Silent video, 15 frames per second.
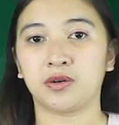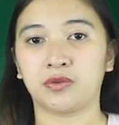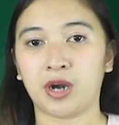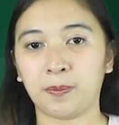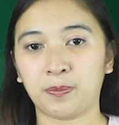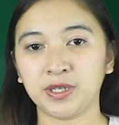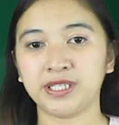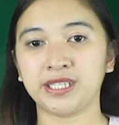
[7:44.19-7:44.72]

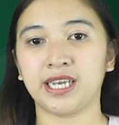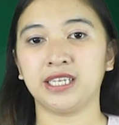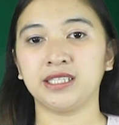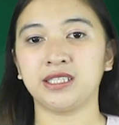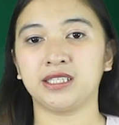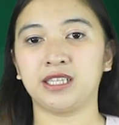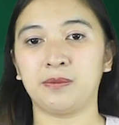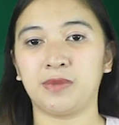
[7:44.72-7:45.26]

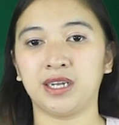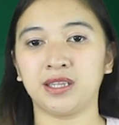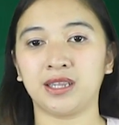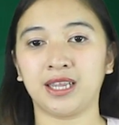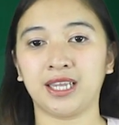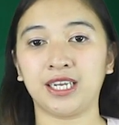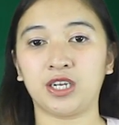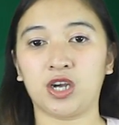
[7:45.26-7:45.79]
Represent the
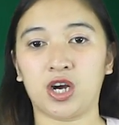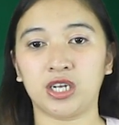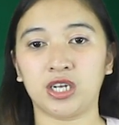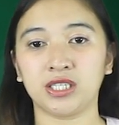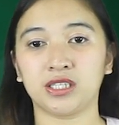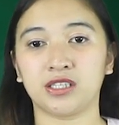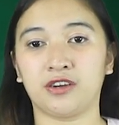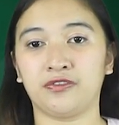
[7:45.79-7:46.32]
monthly
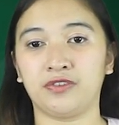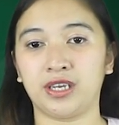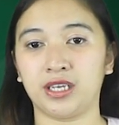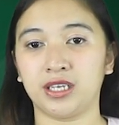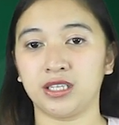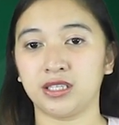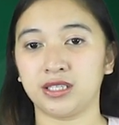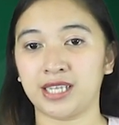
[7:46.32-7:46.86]
cost of
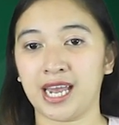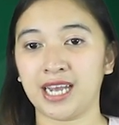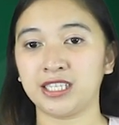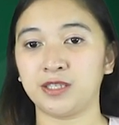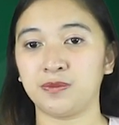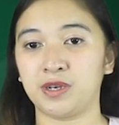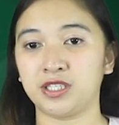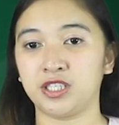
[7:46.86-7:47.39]

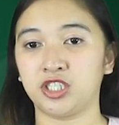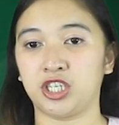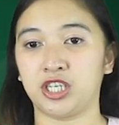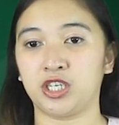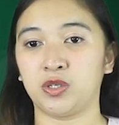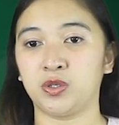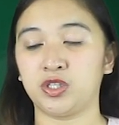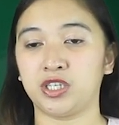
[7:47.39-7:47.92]
text
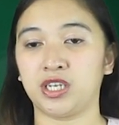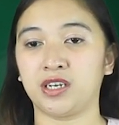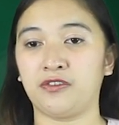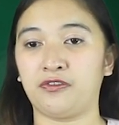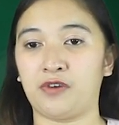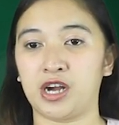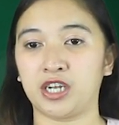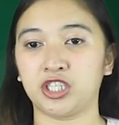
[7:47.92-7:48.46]
messaging using the
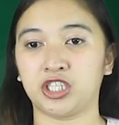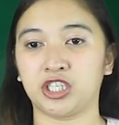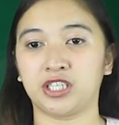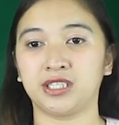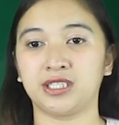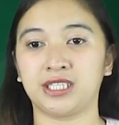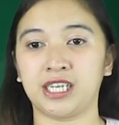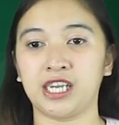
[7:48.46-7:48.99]

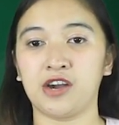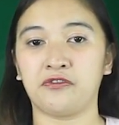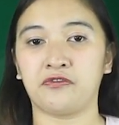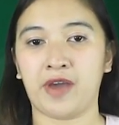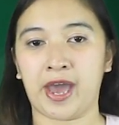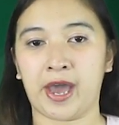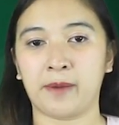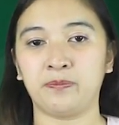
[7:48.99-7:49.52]
function T of
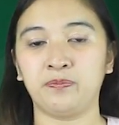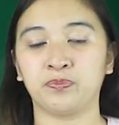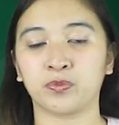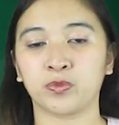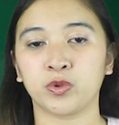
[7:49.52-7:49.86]
m,